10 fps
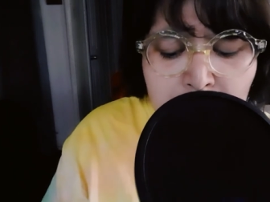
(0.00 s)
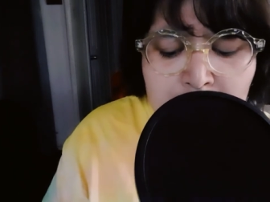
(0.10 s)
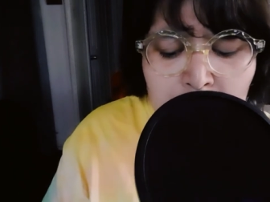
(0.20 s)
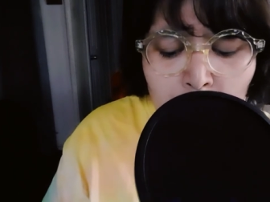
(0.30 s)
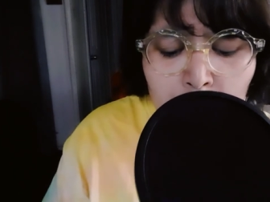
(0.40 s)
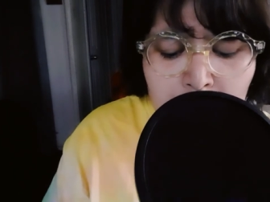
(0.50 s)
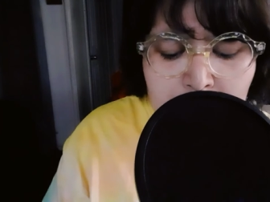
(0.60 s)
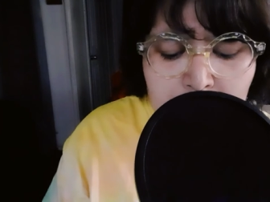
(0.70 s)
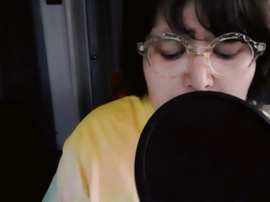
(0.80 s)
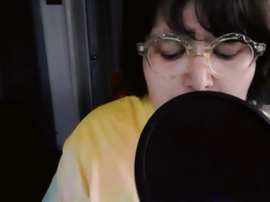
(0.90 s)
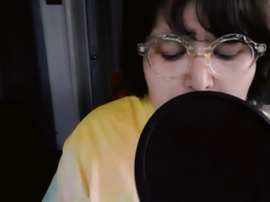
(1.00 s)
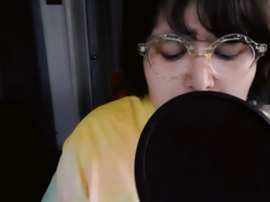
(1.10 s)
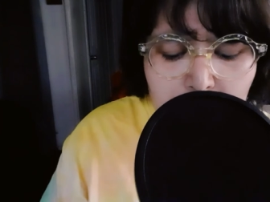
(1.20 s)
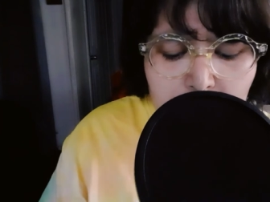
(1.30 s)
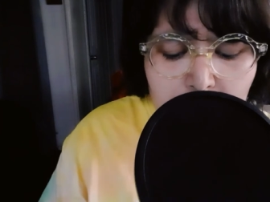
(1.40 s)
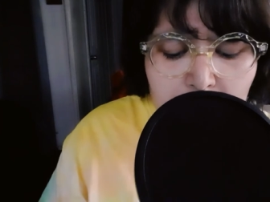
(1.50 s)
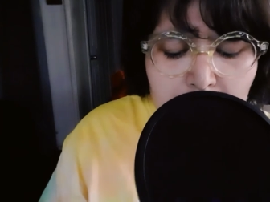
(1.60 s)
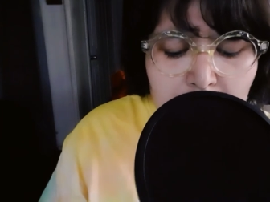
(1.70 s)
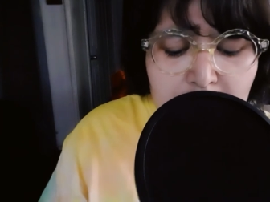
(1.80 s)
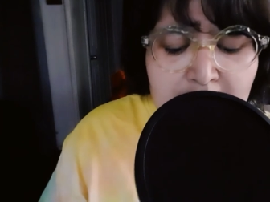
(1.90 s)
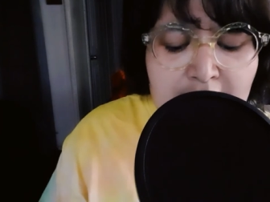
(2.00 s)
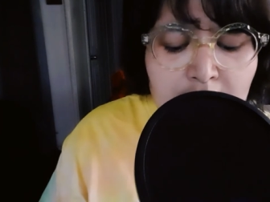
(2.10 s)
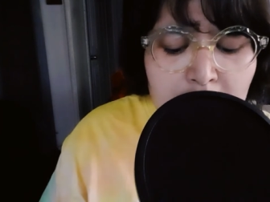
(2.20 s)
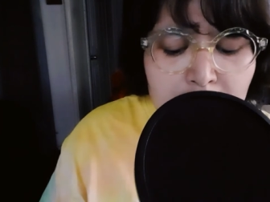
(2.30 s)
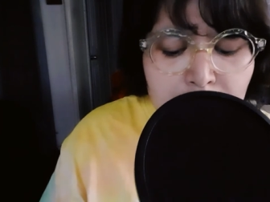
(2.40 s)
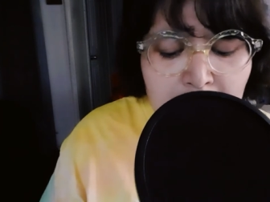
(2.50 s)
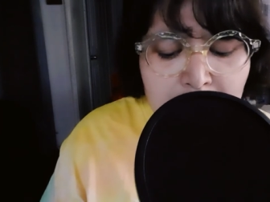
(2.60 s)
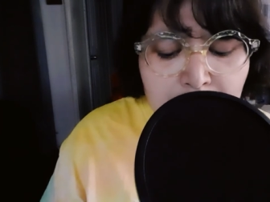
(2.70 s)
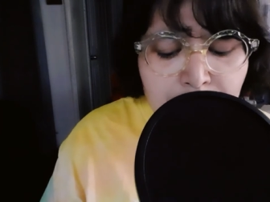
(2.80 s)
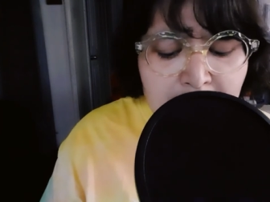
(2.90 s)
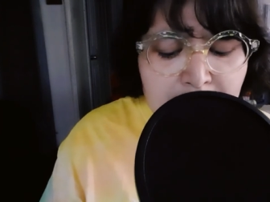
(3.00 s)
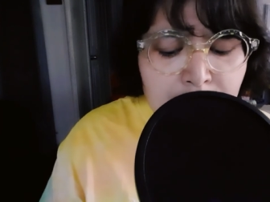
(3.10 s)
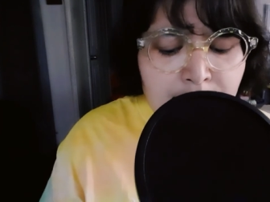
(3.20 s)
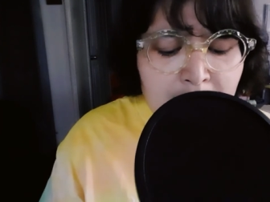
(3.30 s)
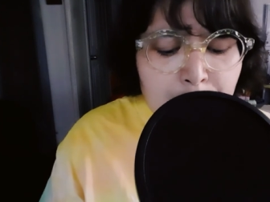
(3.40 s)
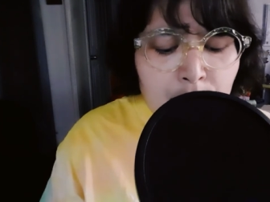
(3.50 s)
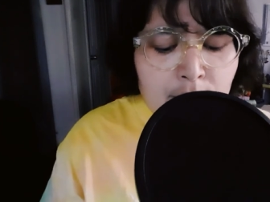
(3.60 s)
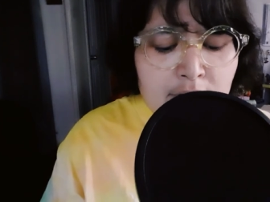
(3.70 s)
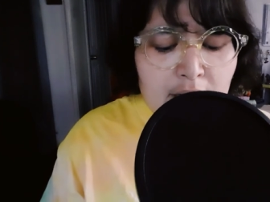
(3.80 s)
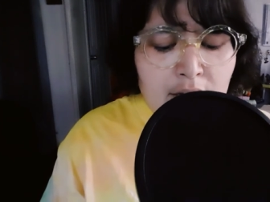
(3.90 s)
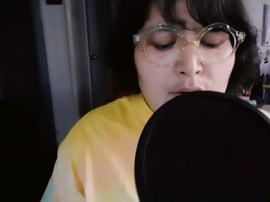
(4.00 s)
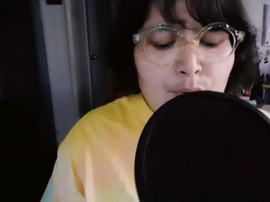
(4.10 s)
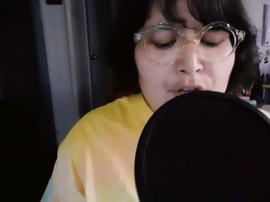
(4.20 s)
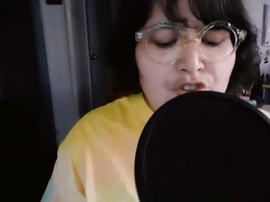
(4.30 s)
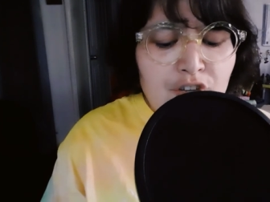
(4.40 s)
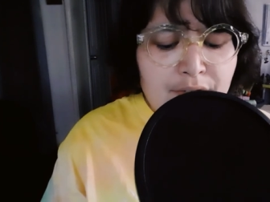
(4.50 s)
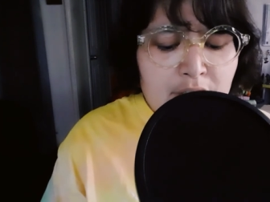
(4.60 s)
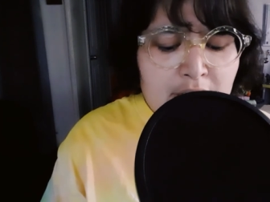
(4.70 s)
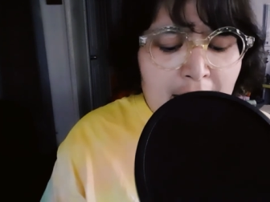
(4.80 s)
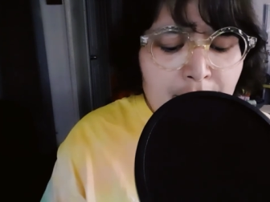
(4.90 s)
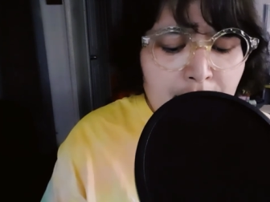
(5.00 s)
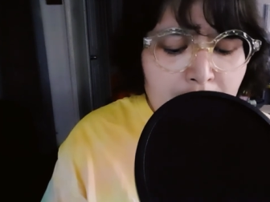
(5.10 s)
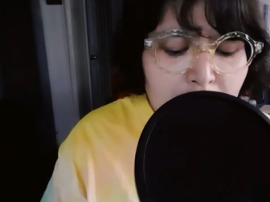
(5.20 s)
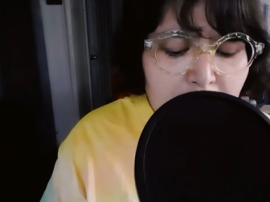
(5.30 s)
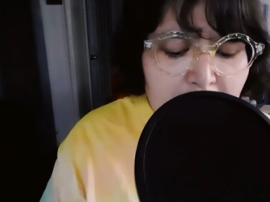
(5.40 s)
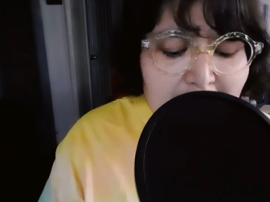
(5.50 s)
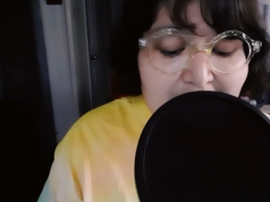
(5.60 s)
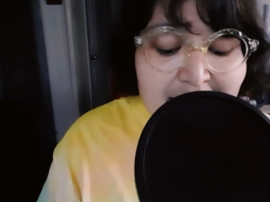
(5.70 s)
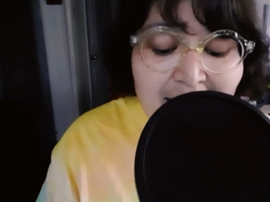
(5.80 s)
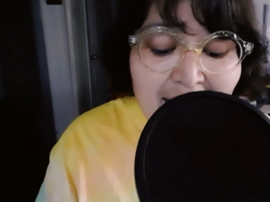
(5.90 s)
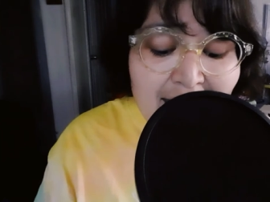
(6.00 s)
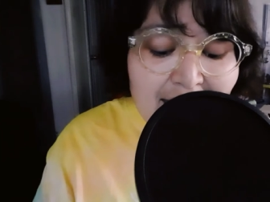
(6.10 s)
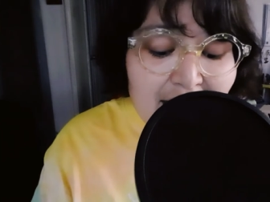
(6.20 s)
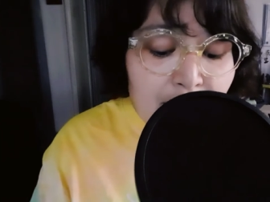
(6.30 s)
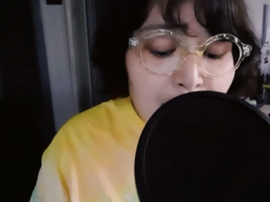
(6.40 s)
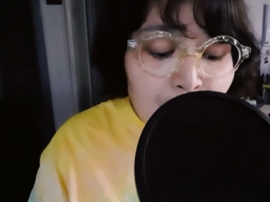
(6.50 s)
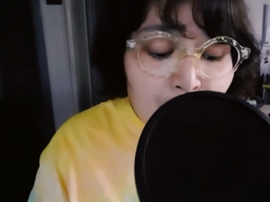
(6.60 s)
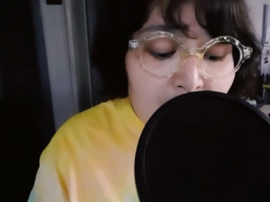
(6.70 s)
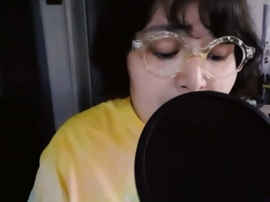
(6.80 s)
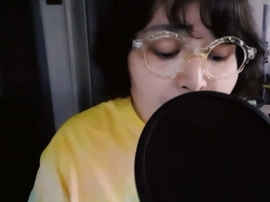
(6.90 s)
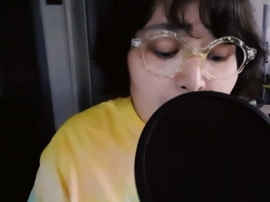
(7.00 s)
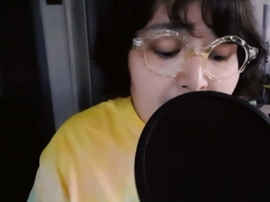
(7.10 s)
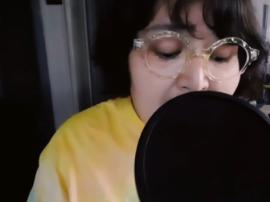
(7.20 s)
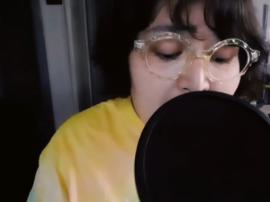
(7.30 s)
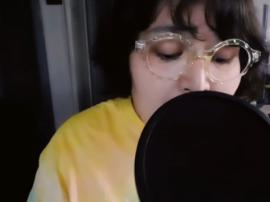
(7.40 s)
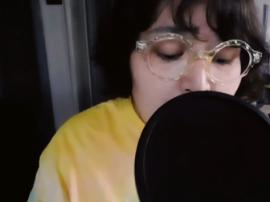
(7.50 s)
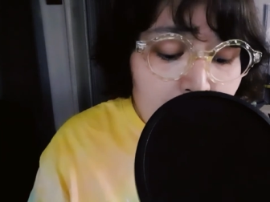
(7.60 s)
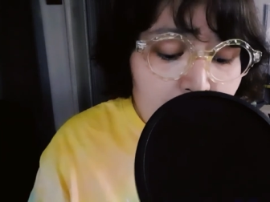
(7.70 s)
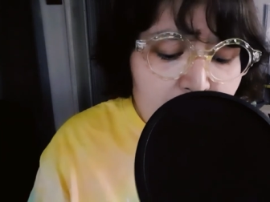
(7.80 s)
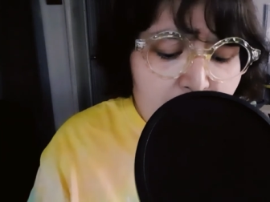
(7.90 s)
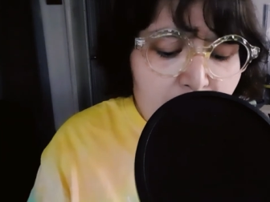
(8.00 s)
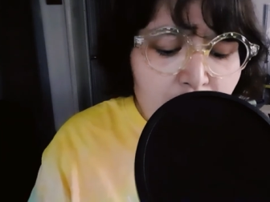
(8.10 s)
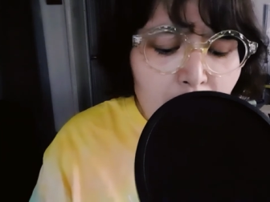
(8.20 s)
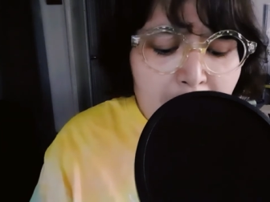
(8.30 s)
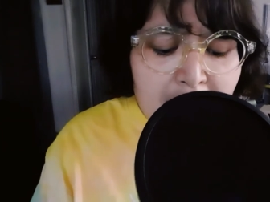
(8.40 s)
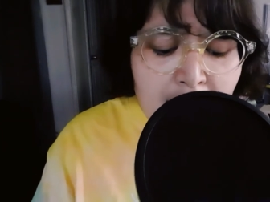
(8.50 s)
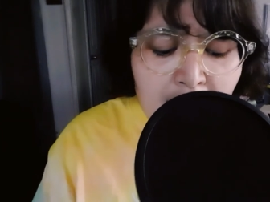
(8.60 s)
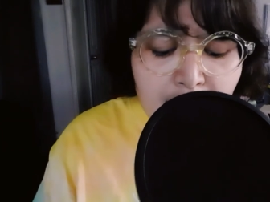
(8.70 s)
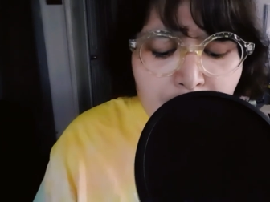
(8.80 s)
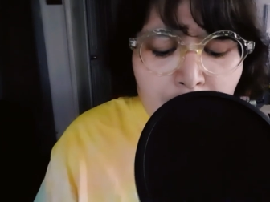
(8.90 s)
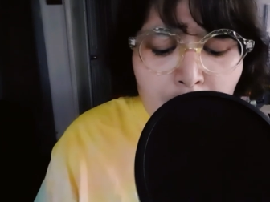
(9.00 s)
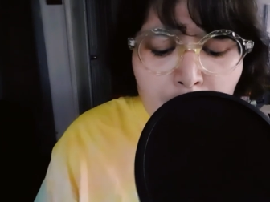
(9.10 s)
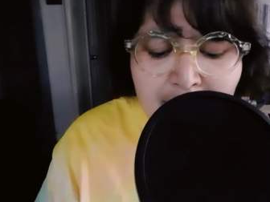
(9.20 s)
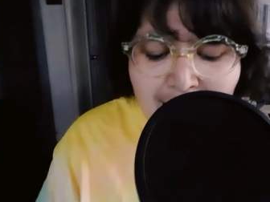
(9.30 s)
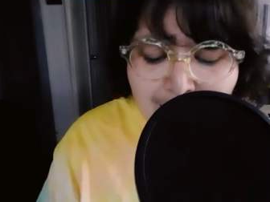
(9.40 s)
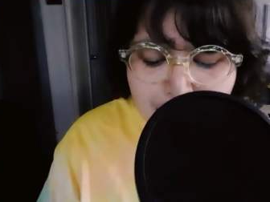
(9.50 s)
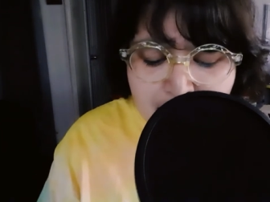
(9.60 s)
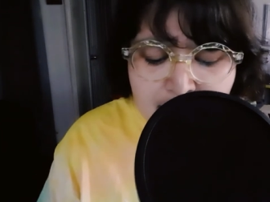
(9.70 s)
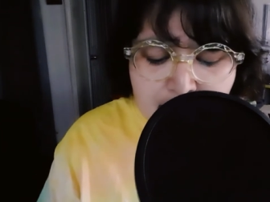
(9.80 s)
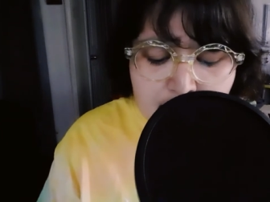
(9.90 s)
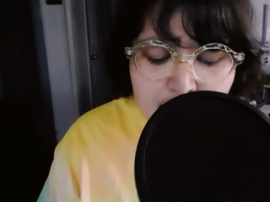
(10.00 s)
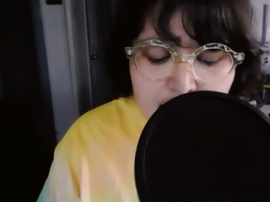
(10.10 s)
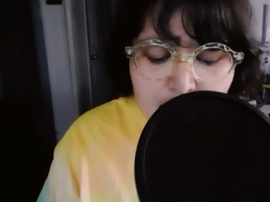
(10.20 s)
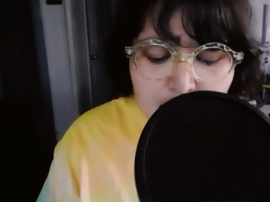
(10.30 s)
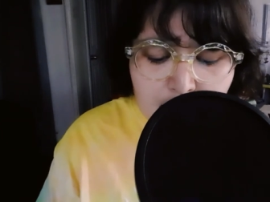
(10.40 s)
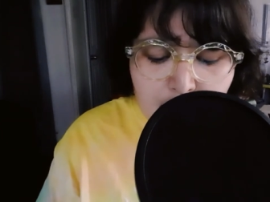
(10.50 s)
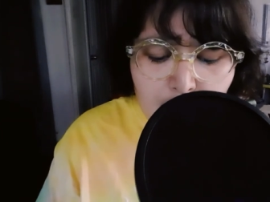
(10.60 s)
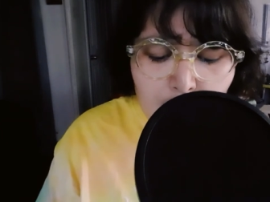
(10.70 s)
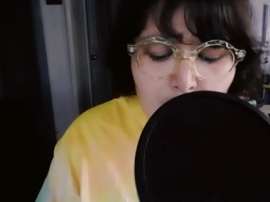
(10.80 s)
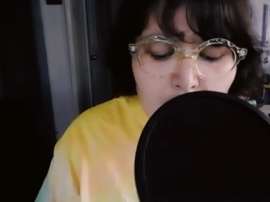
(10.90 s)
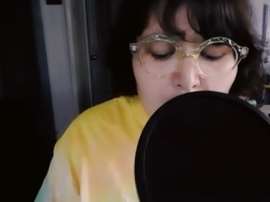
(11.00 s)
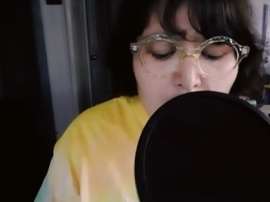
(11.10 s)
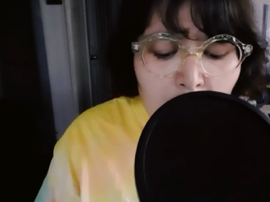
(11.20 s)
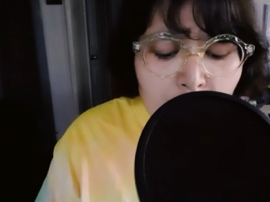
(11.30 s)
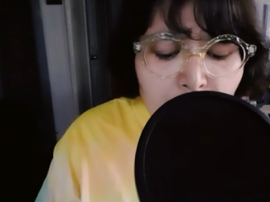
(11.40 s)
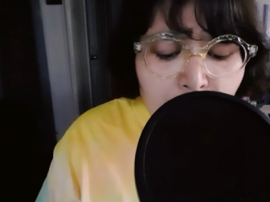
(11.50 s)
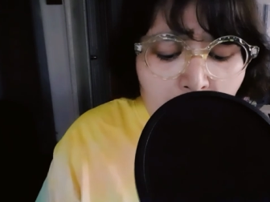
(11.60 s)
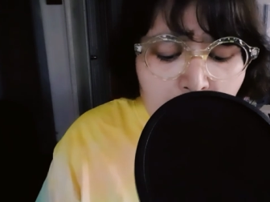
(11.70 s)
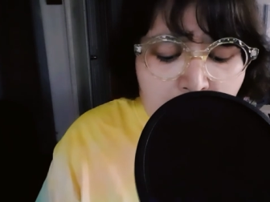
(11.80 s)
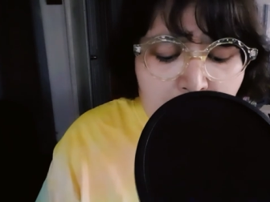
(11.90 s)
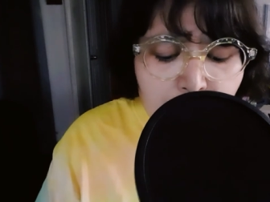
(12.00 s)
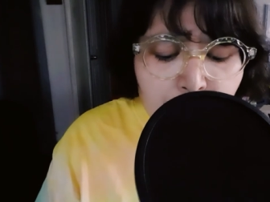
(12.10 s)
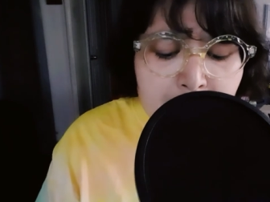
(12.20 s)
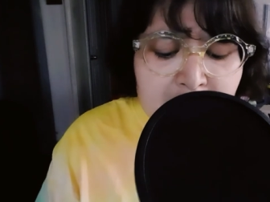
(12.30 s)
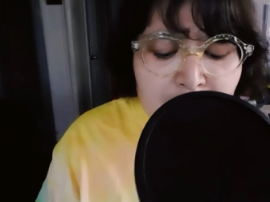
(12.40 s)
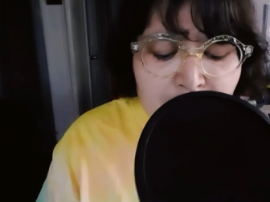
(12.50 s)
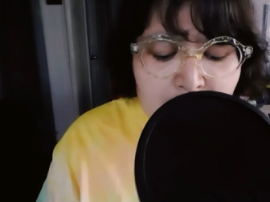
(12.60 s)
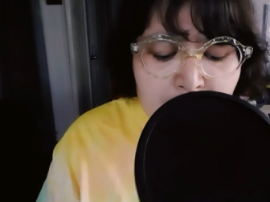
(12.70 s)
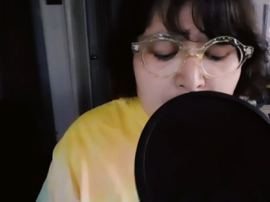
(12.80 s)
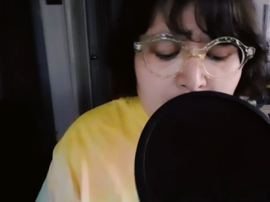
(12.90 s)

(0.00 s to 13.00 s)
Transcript: of souls they live like faint vapors in the region of Saturn, gay and free from care, knowing not their own happiness. On falling from sphere